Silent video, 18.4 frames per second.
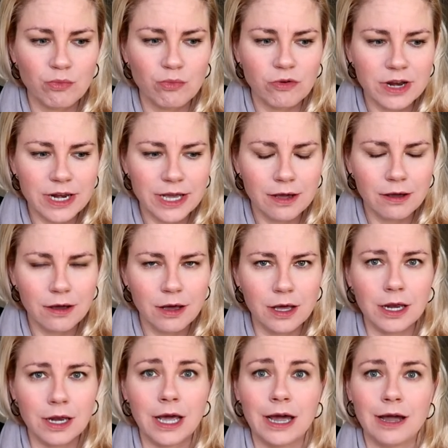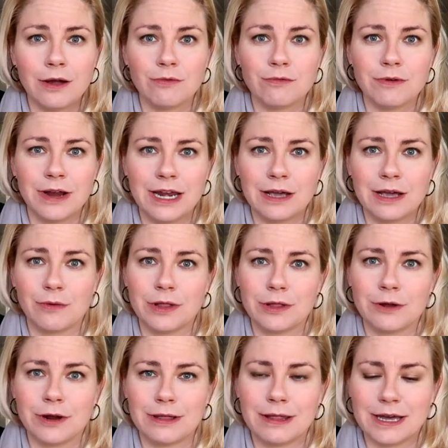Pretty good at rating
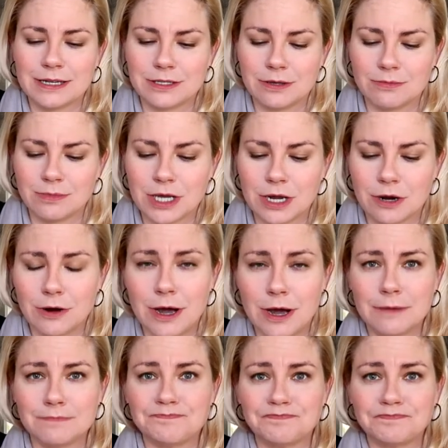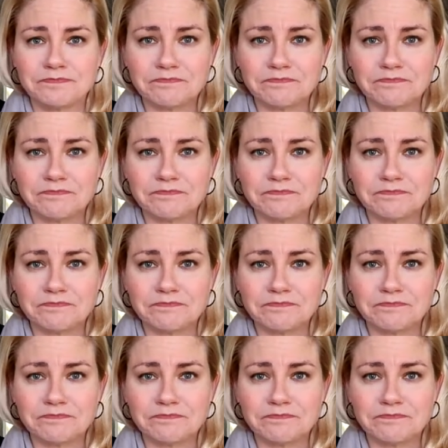whether I like something or not.